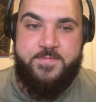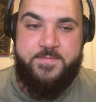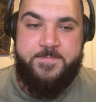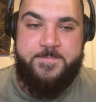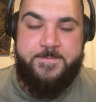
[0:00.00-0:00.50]

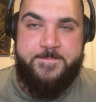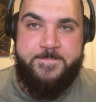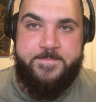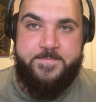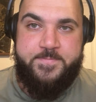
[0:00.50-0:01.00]

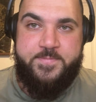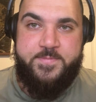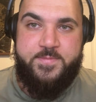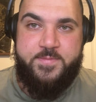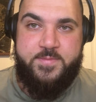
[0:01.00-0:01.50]

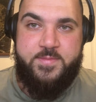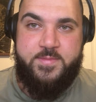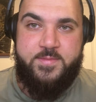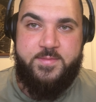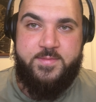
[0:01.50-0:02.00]

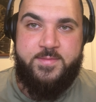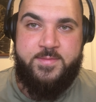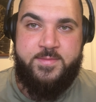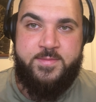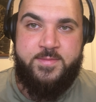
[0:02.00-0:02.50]

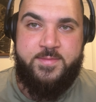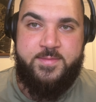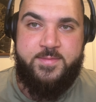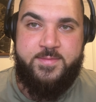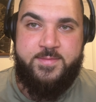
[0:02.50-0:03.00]

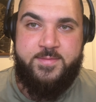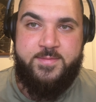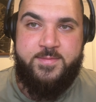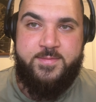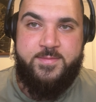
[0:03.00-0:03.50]

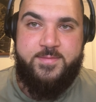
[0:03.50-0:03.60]
No words are spoken by the person on screen.